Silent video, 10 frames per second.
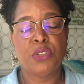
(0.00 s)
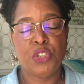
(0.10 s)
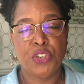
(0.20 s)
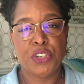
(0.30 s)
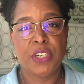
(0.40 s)

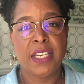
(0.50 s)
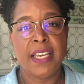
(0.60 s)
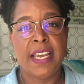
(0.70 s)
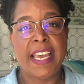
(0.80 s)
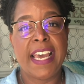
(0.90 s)
Cure
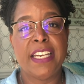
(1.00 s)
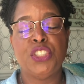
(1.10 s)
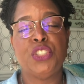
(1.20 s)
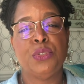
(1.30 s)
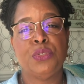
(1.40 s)
and
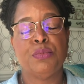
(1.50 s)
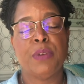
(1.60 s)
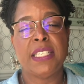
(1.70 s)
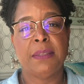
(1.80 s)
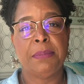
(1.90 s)
a juice
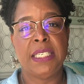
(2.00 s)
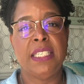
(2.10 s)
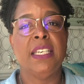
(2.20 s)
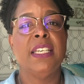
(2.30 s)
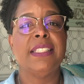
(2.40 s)

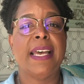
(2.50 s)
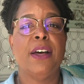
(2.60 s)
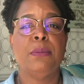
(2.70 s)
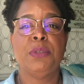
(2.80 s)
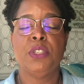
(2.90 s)
recipe to
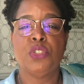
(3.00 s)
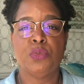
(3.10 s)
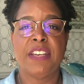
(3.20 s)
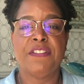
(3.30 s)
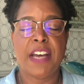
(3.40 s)
help you to
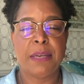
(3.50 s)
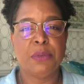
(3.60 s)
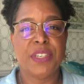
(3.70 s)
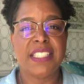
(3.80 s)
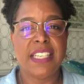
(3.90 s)
shrink
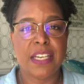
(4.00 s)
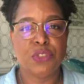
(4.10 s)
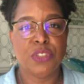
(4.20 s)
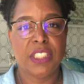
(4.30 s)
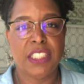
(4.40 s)
fibroids
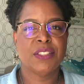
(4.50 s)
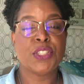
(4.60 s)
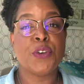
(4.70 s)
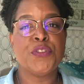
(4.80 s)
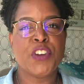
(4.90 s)
naturally.
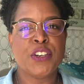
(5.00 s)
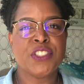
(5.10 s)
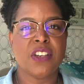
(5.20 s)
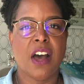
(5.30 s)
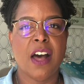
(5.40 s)
So
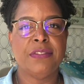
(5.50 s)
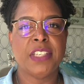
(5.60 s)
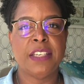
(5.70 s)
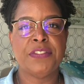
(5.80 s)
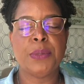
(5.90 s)
first off,
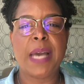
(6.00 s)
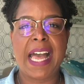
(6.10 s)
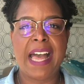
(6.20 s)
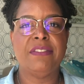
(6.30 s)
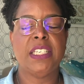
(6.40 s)
if you
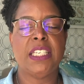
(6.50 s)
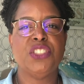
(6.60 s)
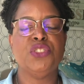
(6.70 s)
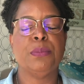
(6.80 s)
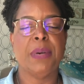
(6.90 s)
have it
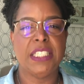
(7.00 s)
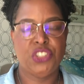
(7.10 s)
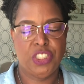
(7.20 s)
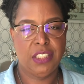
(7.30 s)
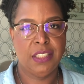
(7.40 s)
in your
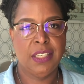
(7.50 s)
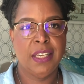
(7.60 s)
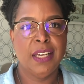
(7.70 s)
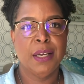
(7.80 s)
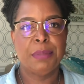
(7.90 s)
budget,
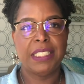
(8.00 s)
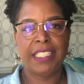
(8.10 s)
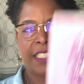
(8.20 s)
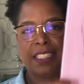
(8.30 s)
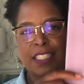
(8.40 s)

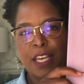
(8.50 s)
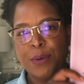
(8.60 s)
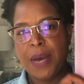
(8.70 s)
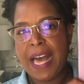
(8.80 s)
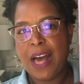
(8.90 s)
please
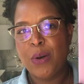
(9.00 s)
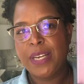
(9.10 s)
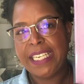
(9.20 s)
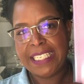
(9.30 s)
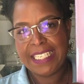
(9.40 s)
go
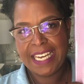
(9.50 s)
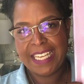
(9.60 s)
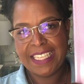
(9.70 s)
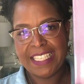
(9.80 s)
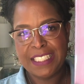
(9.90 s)
out and
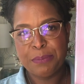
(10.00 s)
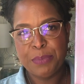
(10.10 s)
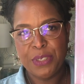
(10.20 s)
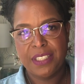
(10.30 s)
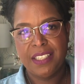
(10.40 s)
get this
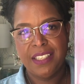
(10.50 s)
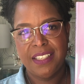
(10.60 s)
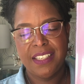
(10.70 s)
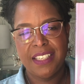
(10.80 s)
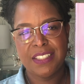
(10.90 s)
book.
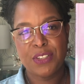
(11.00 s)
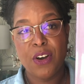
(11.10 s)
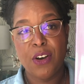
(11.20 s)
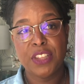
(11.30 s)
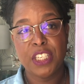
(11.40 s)
It's
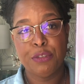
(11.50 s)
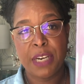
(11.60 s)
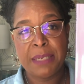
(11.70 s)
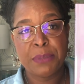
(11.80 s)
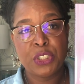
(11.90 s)
called The
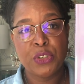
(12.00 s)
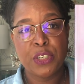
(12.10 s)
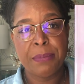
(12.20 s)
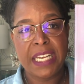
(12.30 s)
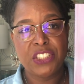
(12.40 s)
Grape
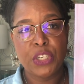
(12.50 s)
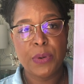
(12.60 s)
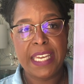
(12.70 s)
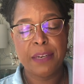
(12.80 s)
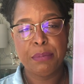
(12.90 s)
Cure by
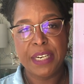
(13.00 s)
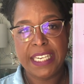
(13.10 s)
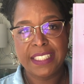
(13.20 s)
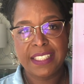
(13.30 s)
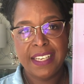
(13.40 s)
Johanna
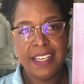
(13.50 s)
Brandt,